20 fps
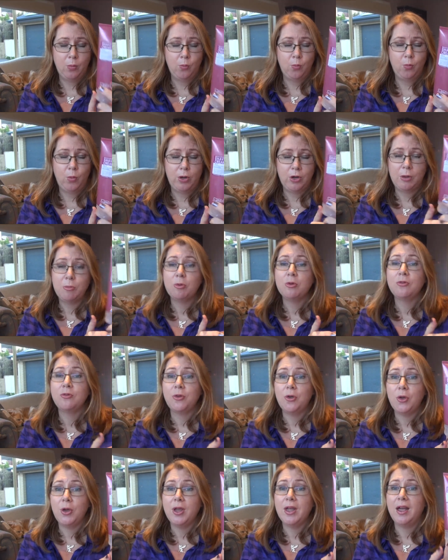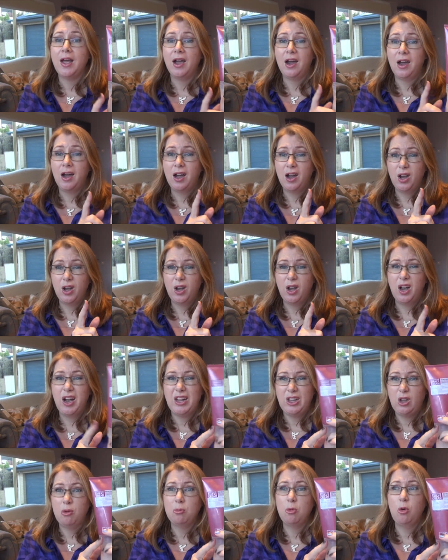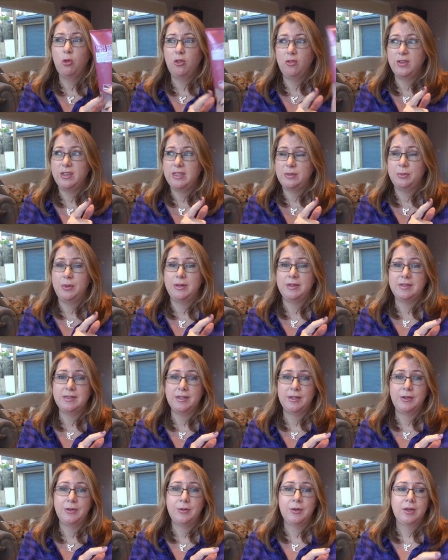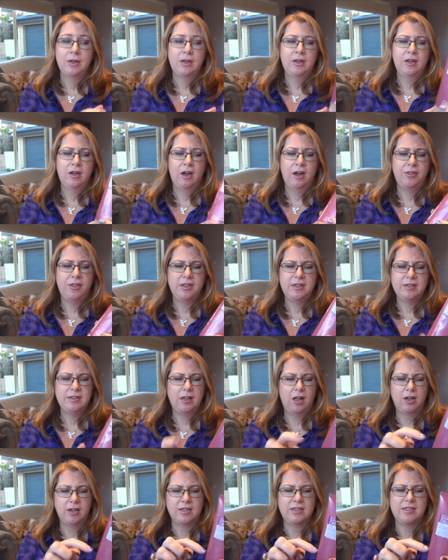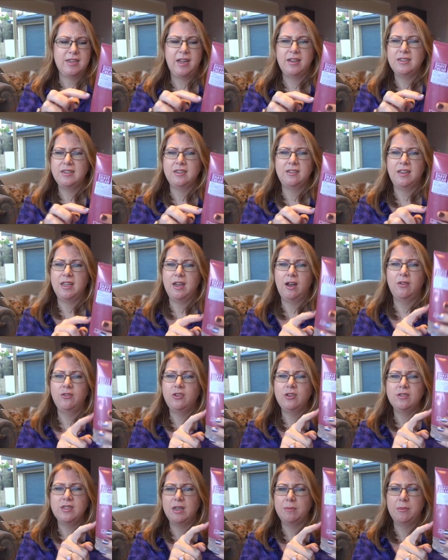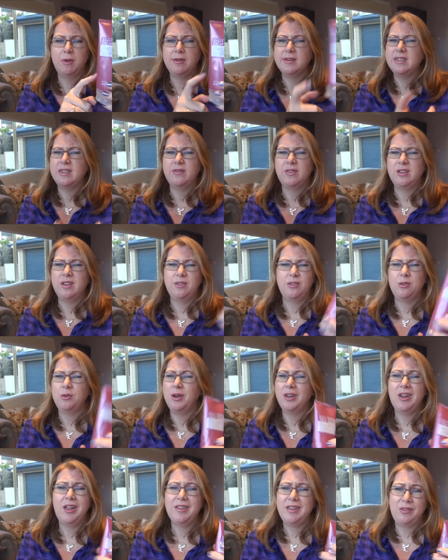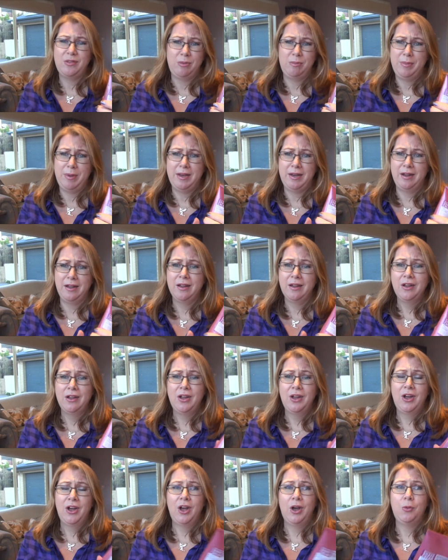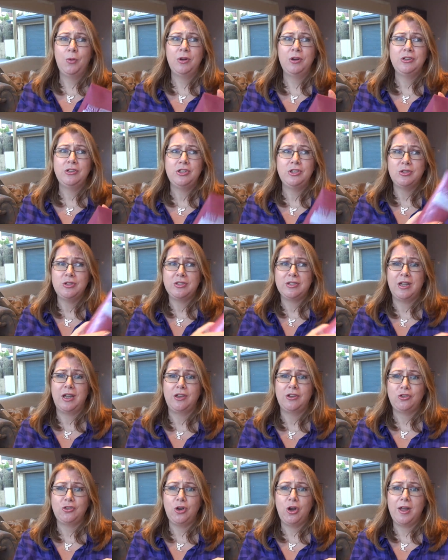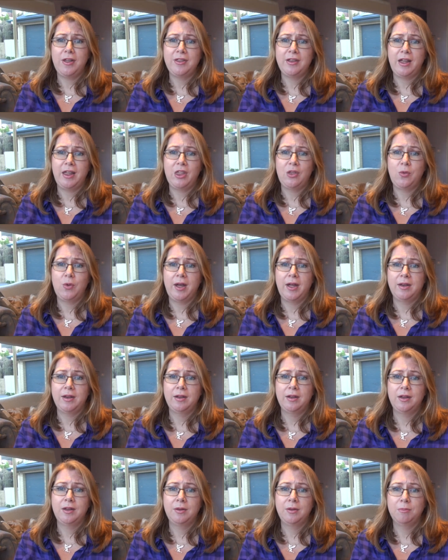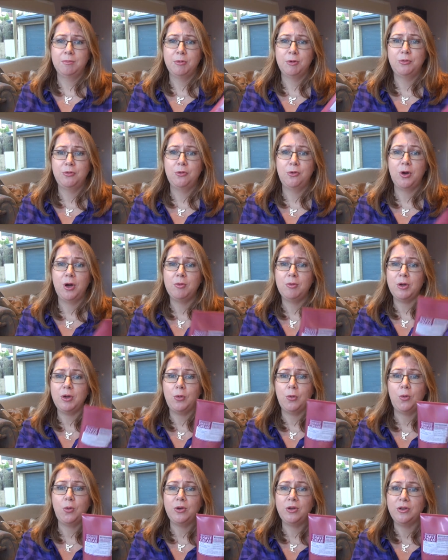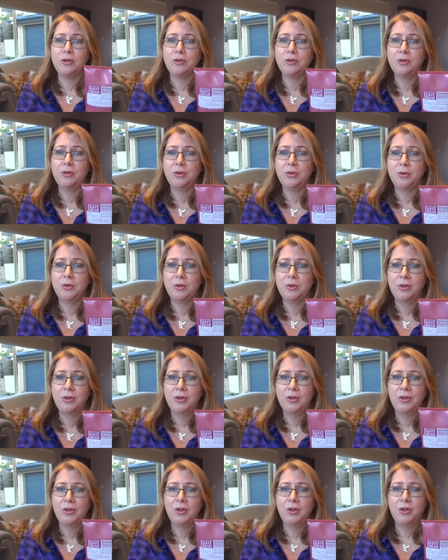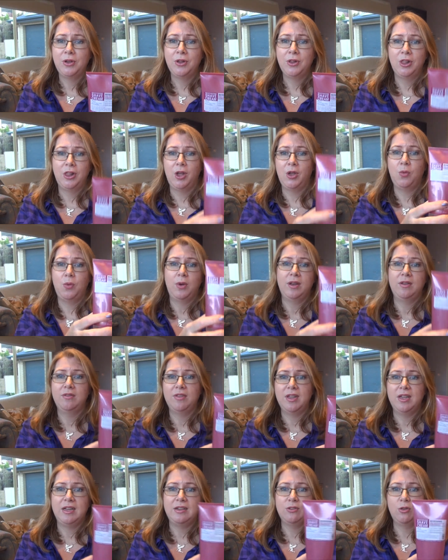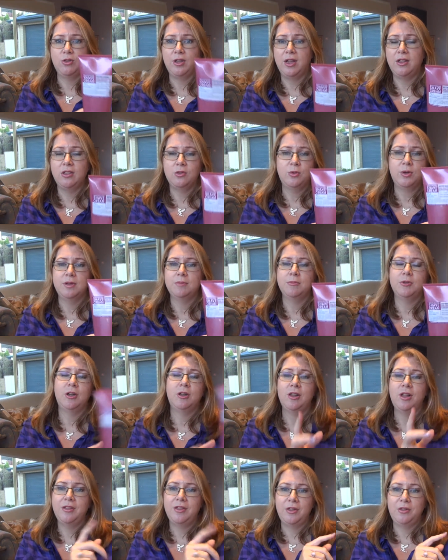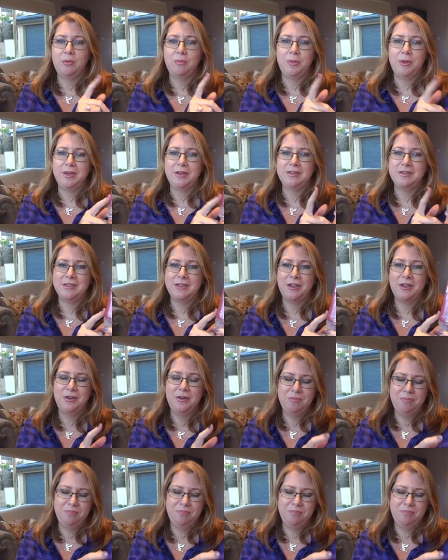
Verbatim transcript: one I prefer a lot more than this one. So I think it's like it's down to there. I've used that most of it and I thought, well, I like the other one better. I wanted to start try the other one before I reordered like one of these or the other one, but I like the other one better, so